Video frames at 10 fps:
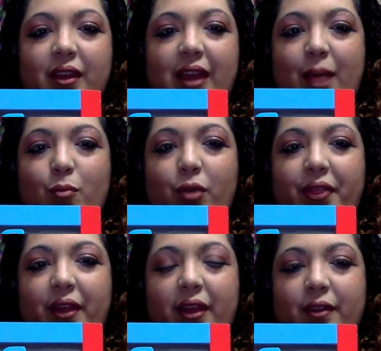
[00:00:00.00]
came
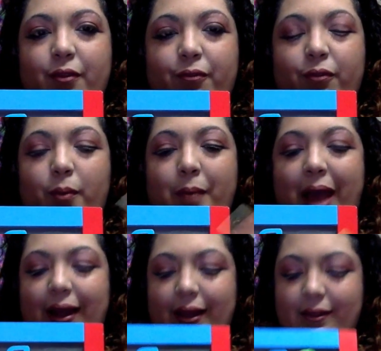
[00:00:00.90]
with it, they're full
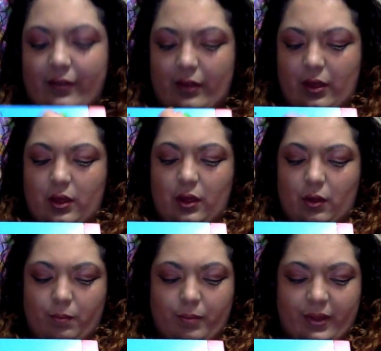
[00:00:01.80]
magnets,
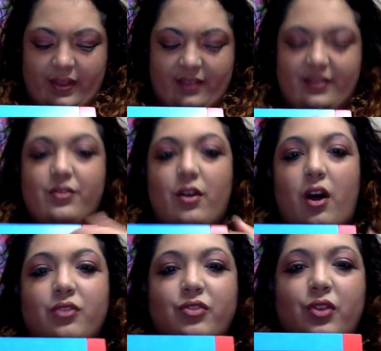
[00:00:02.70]
but this is
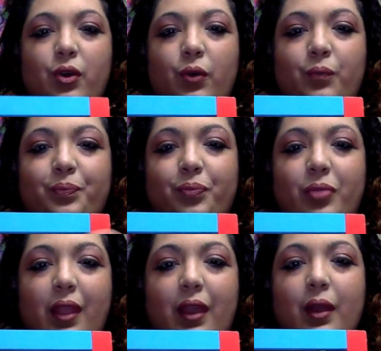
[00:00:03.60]
also
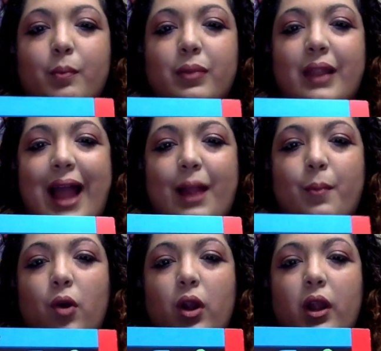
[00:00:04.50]

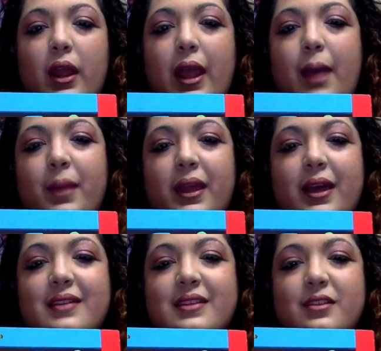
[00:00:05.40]
blackboard. And
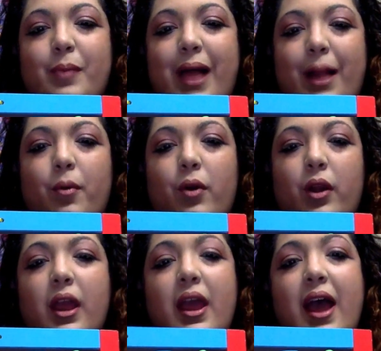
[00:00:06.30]
because it's
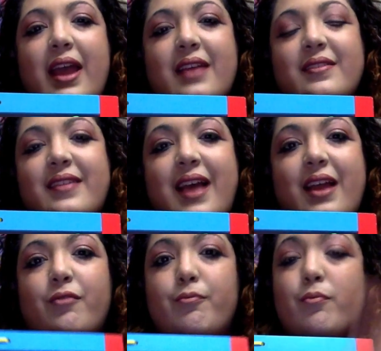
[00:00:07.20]
blackboard, instead
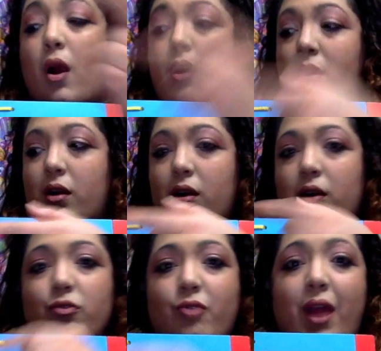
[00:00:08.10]
of marker,
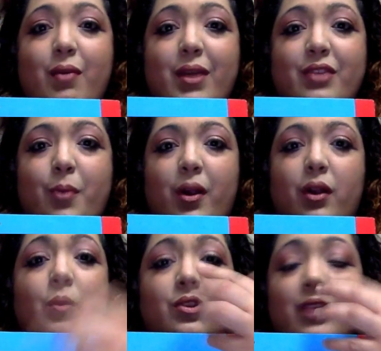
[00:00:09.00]
dry erase
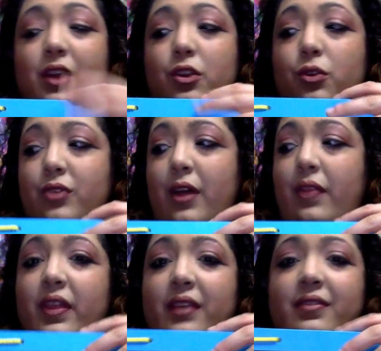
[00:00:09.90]
marker, which I can use
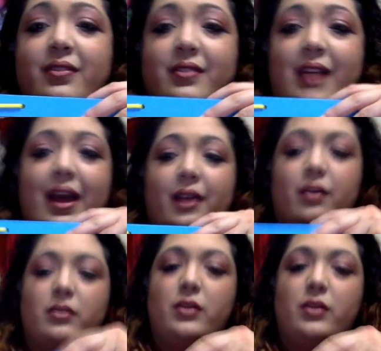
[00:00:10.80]
on this side